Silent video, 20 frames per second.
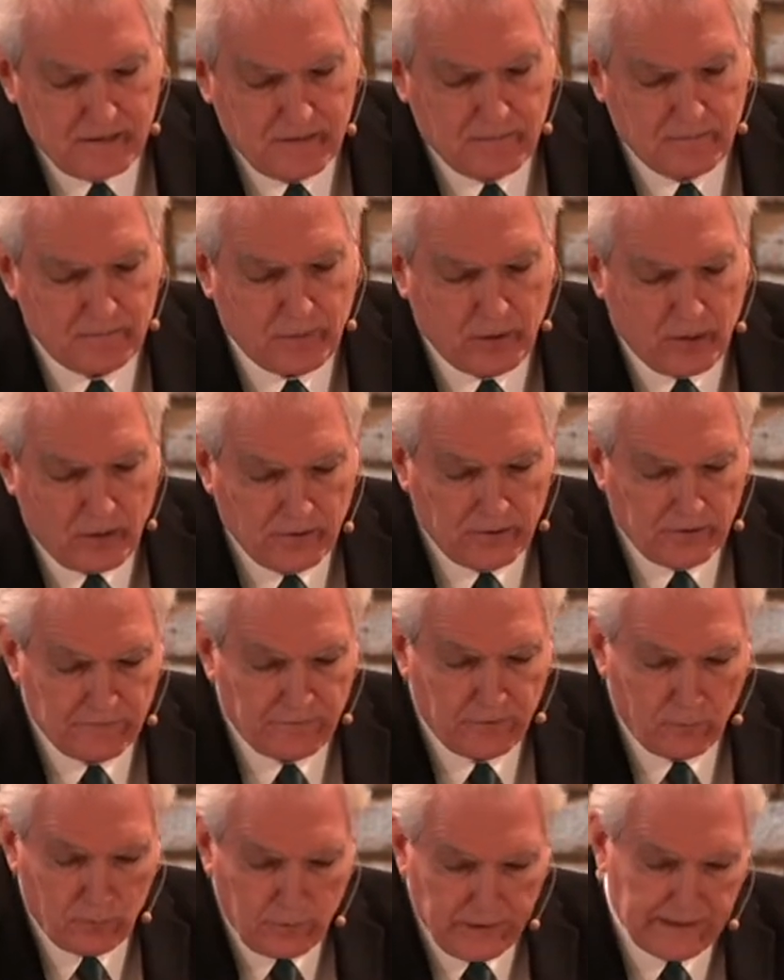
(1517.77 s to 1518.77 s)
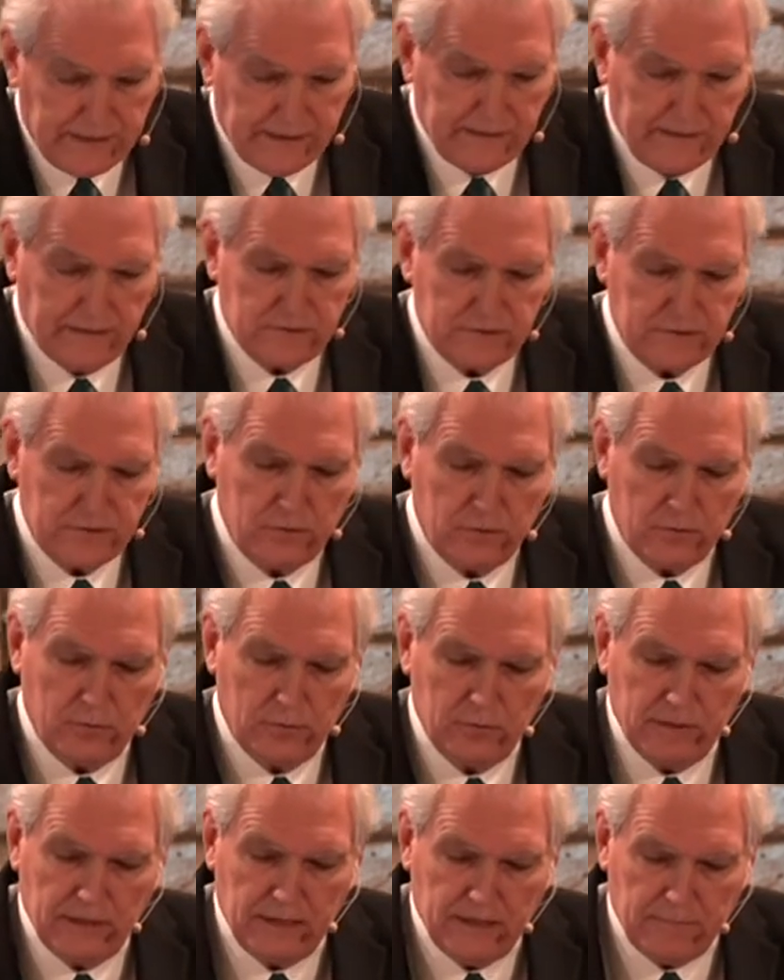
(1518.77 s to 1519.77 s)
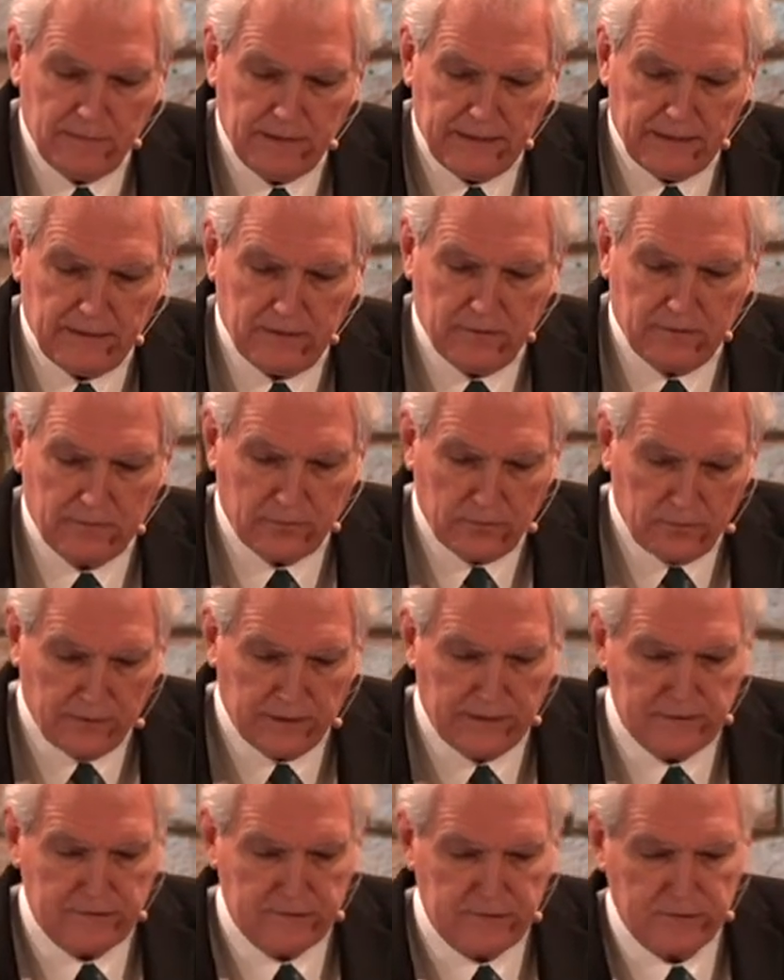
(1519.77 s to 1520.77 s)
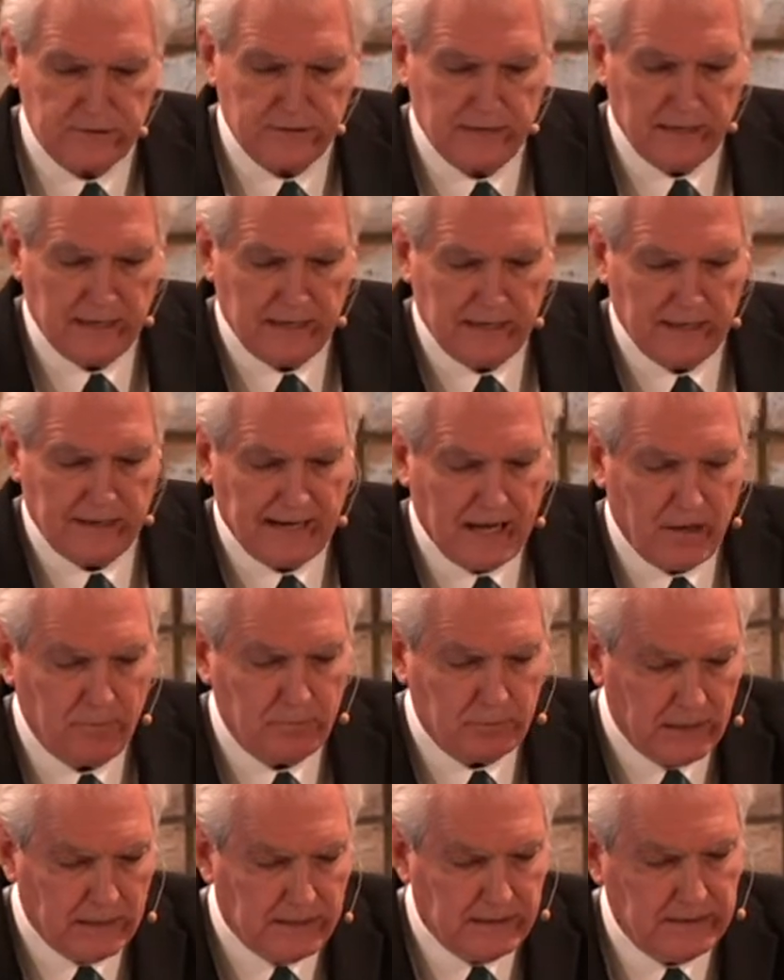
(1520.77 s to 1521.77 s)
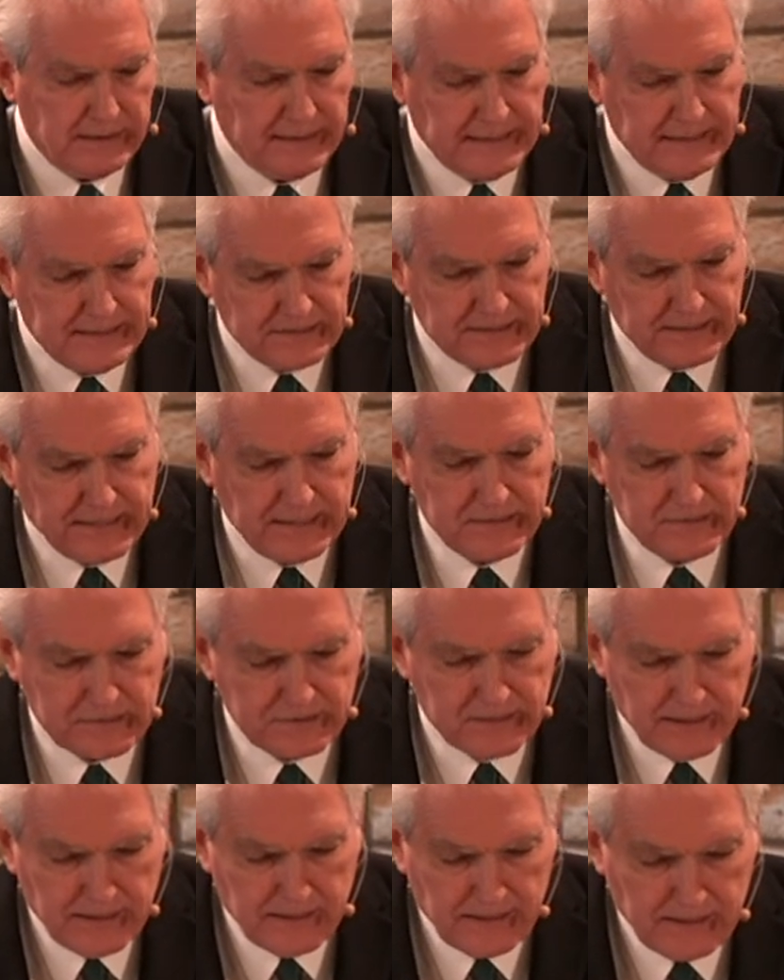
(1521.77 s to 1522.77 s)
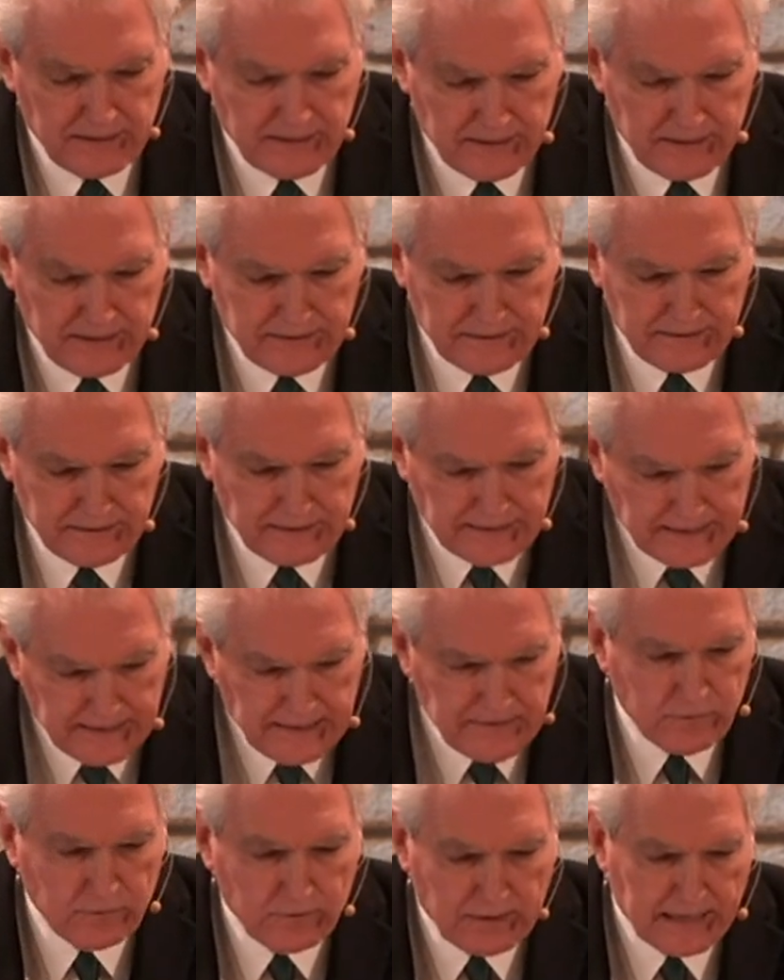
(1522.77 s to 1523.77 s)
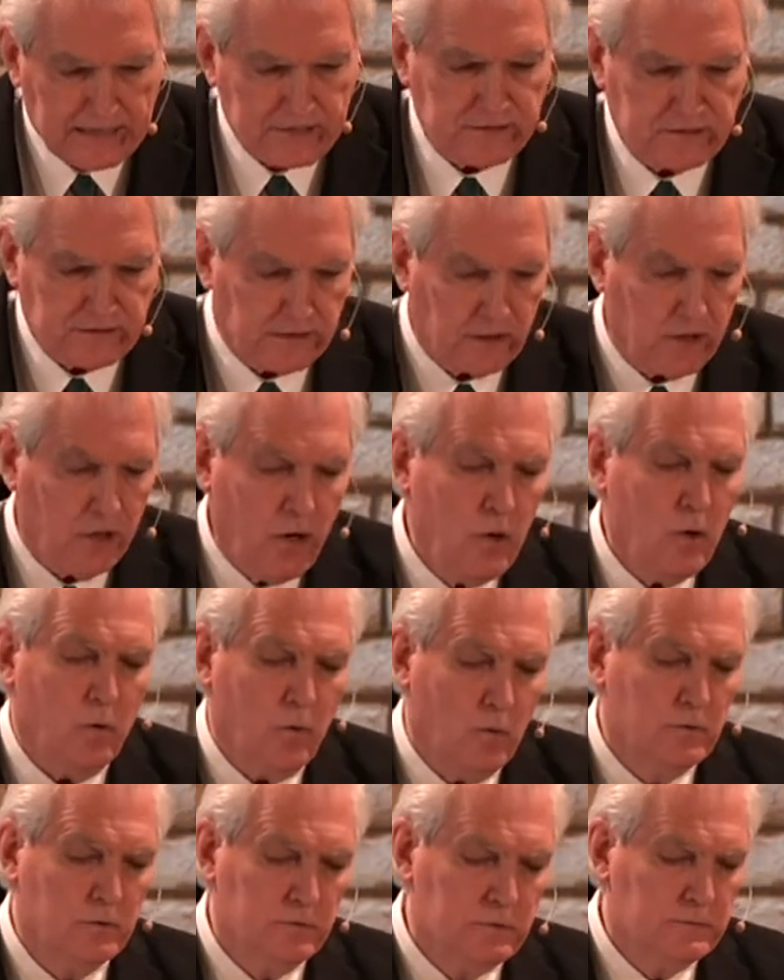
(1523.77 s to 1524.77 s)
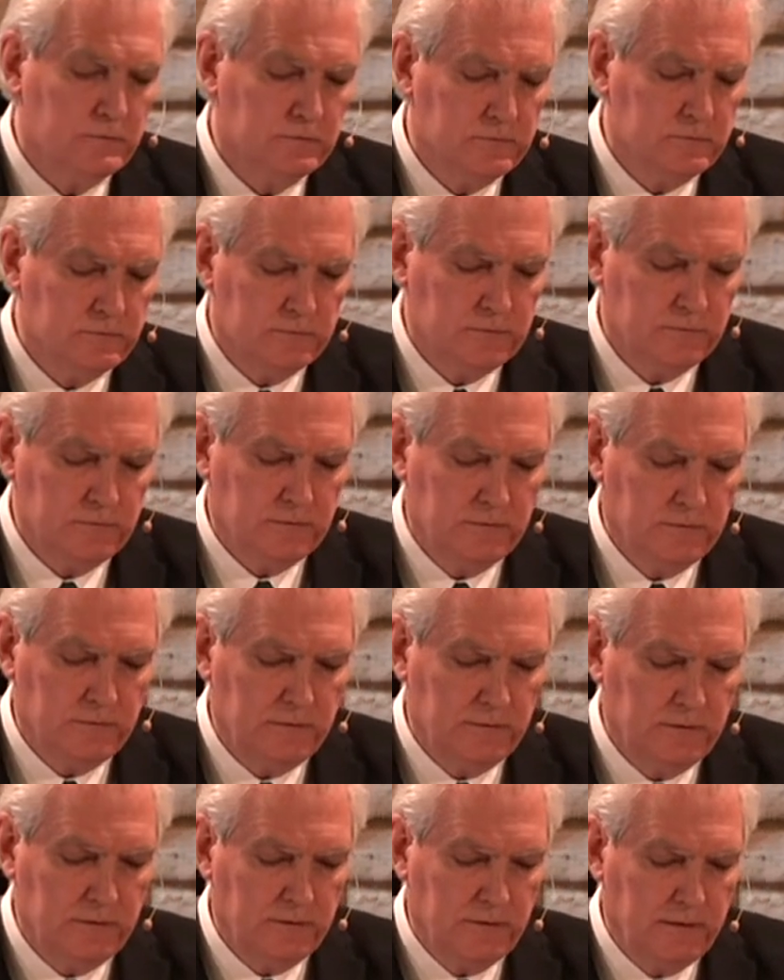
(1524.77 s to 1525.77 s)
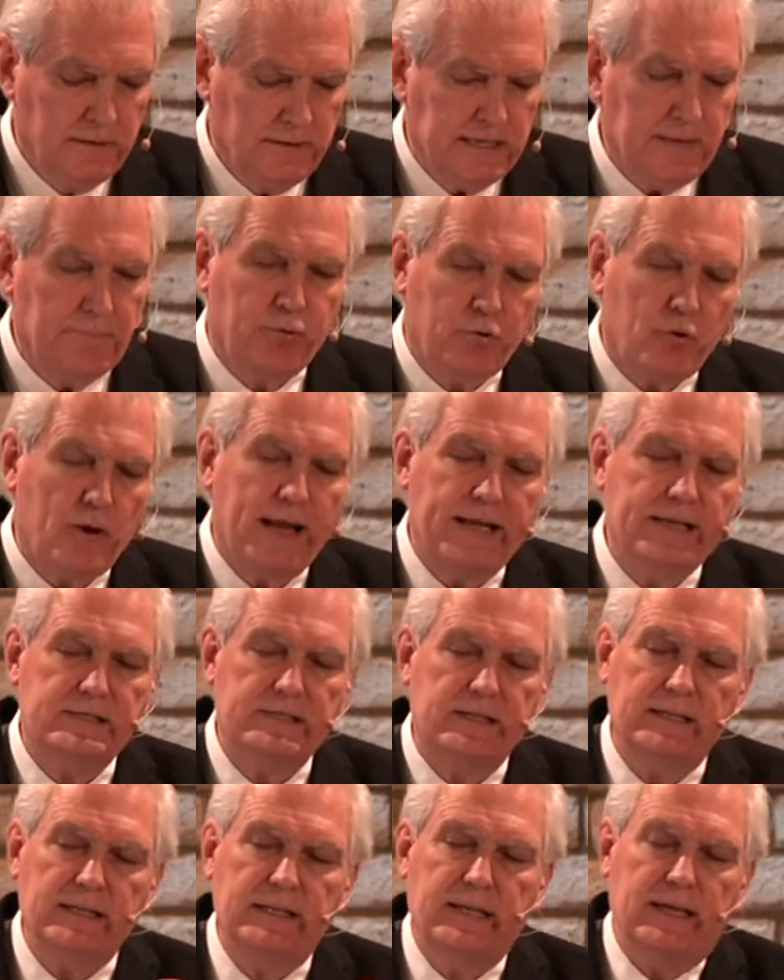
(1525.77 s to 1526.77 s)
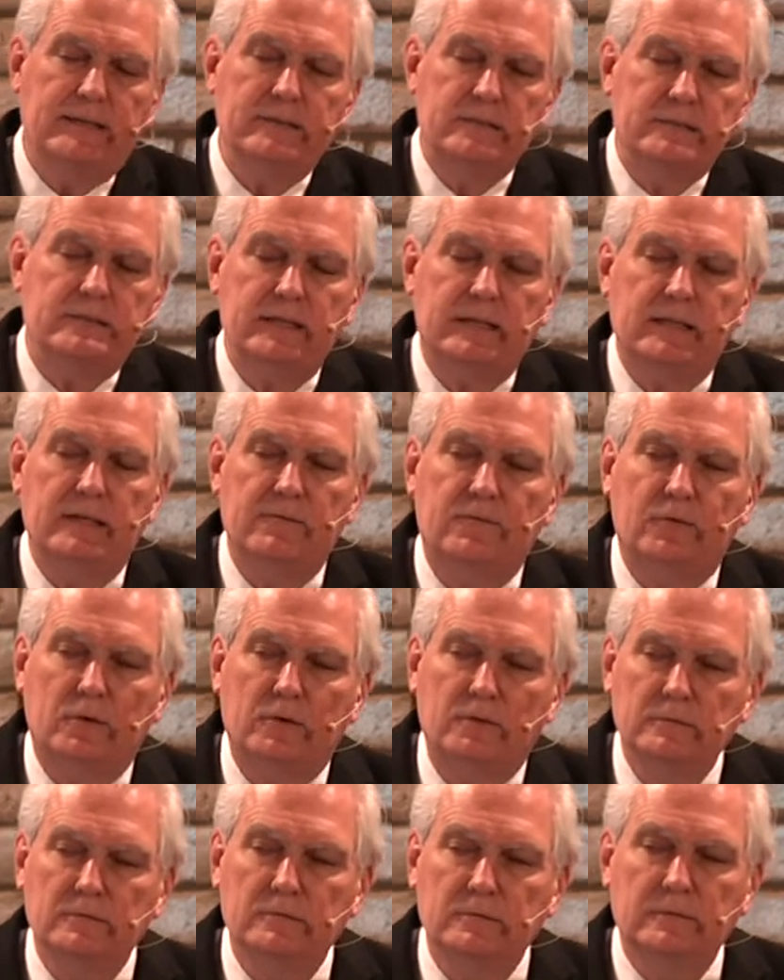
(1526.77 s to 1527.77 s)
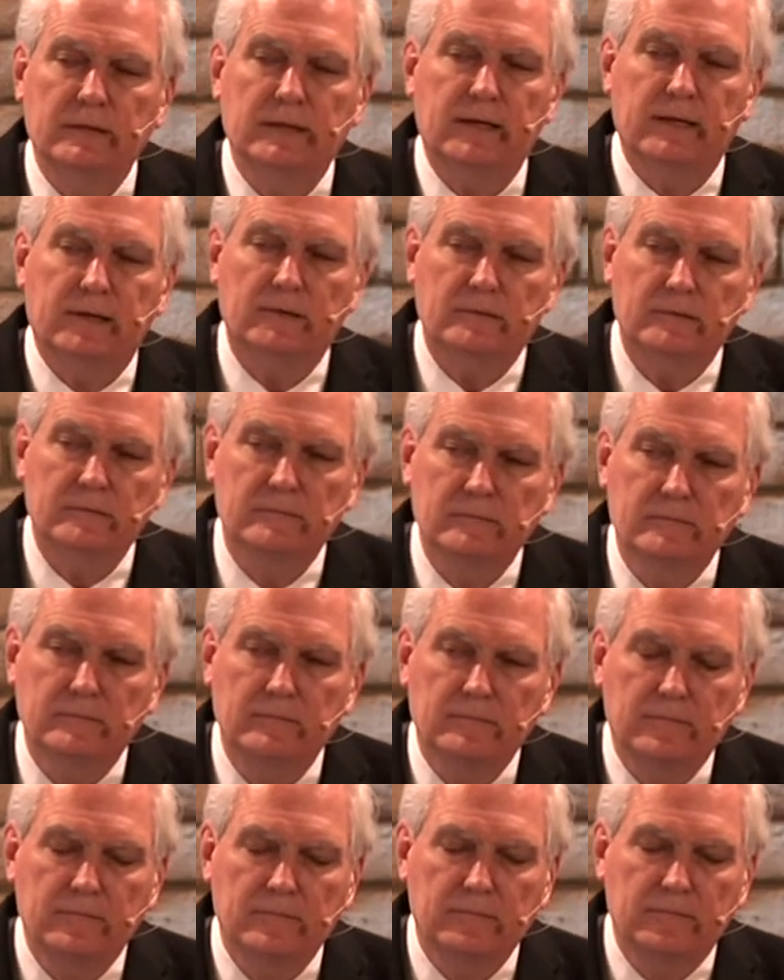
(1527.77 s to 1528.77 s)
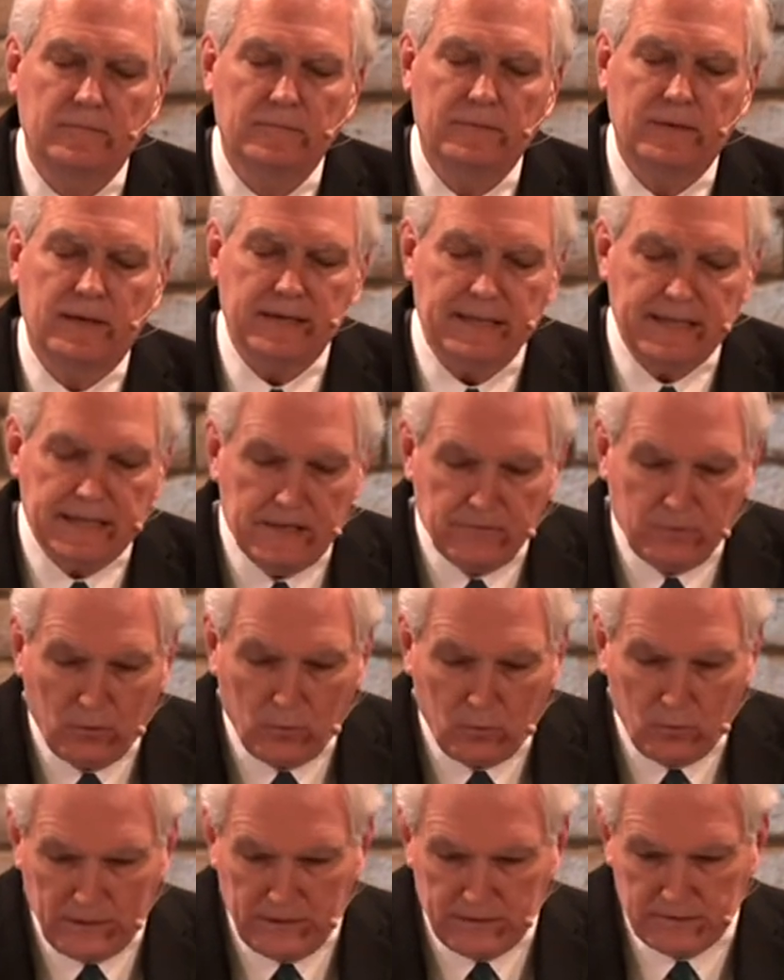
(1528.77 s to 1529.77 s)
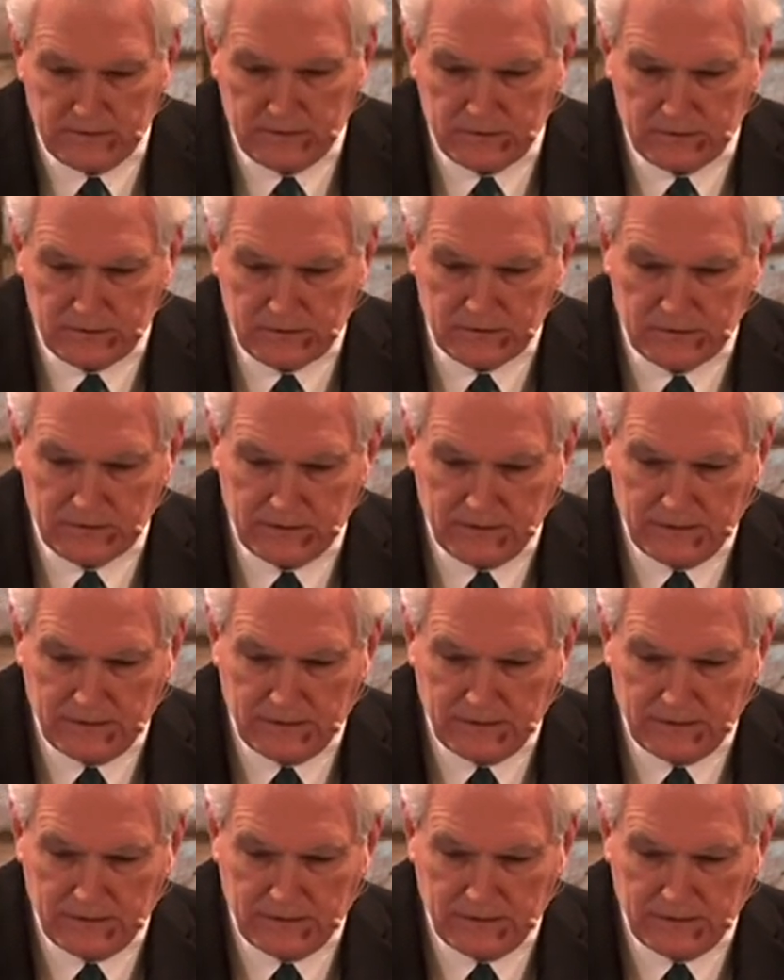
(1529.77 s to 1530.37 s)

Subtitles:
part of the wicked, and so lead me through this." And now bluntly he says, the evil has to go. He prays against evil here, and evil ones.